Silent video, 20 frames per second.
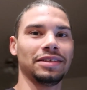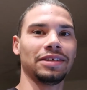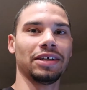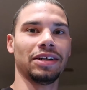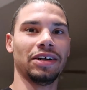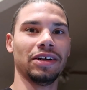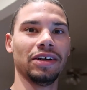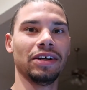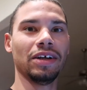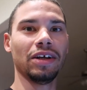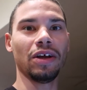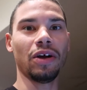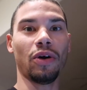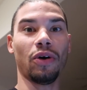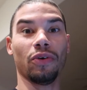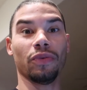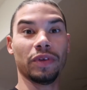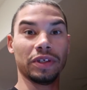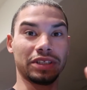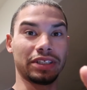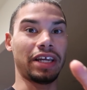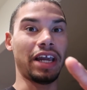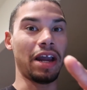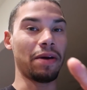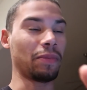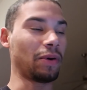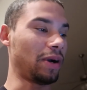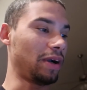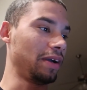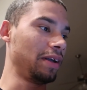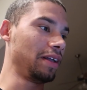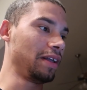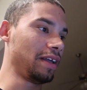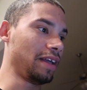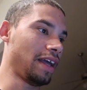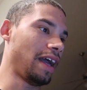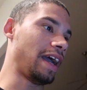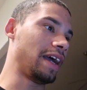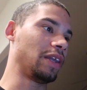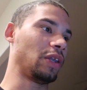He's gonna hold this camera
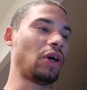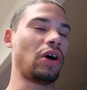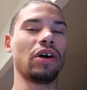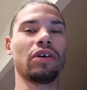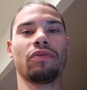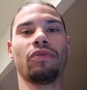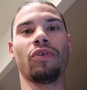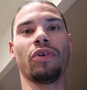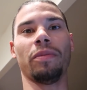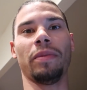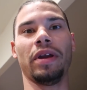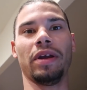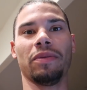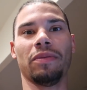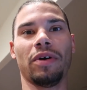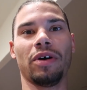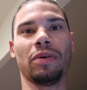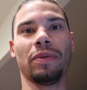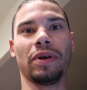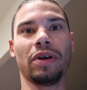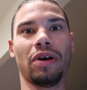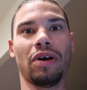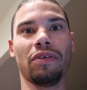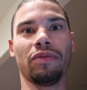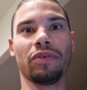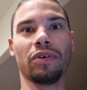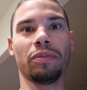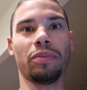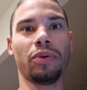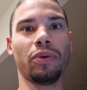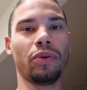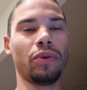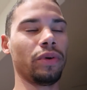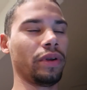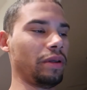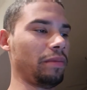and log for me while we go out for a pool.